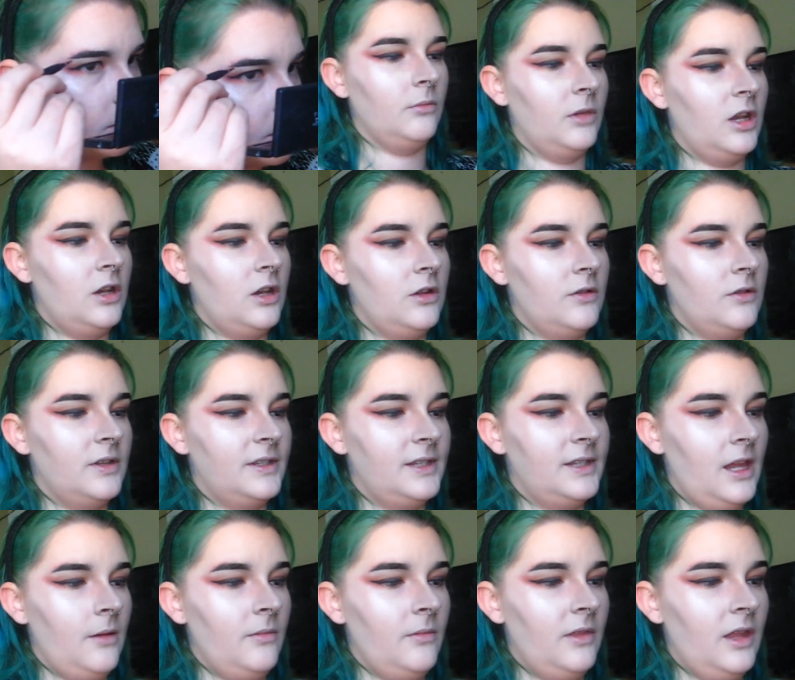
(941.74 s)
I'm going to do the
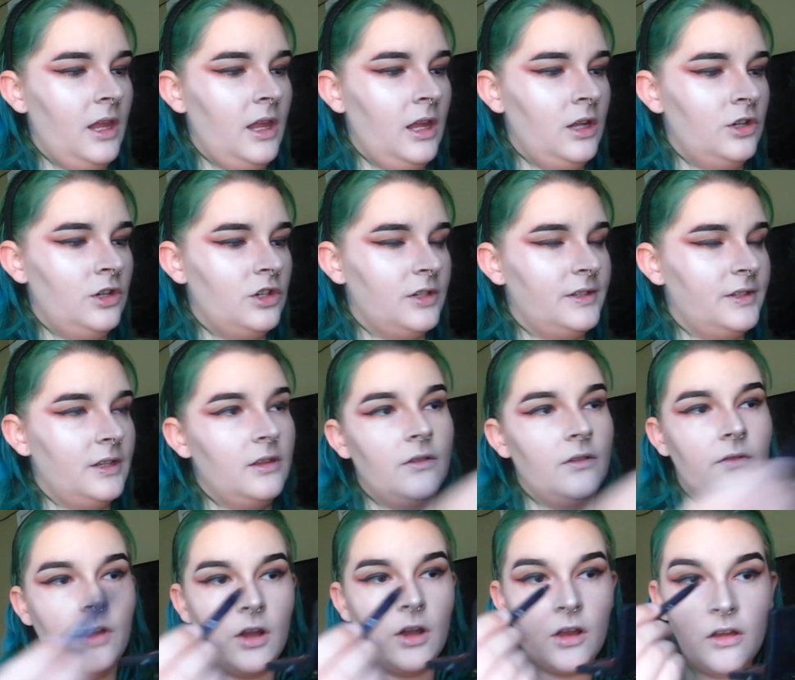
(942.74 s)
same thing just at the
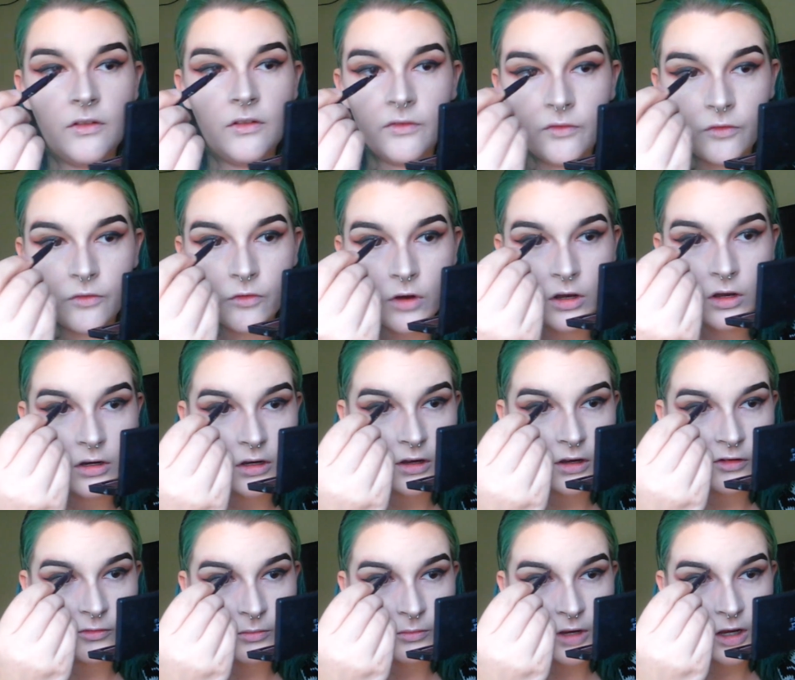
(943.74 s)
very front
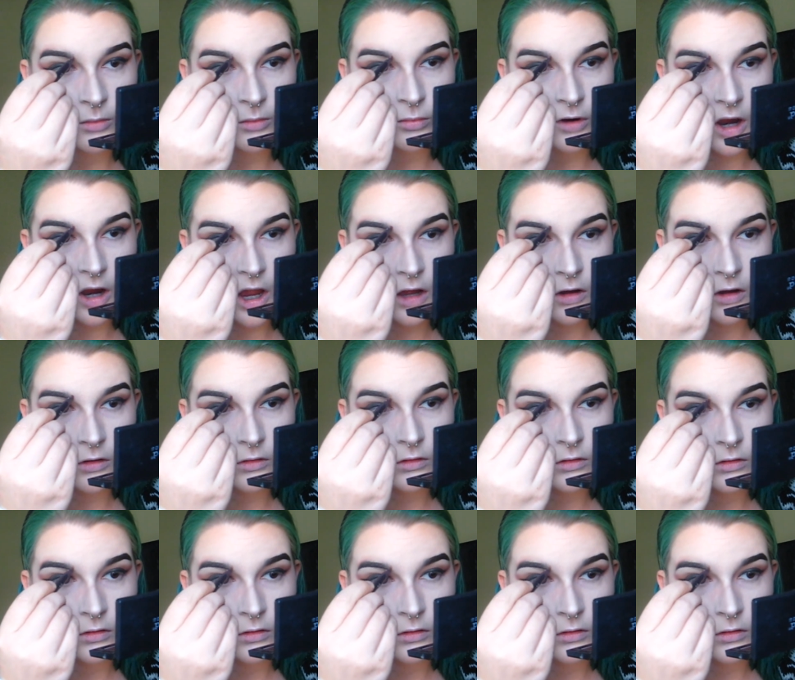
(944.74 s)
of my brow.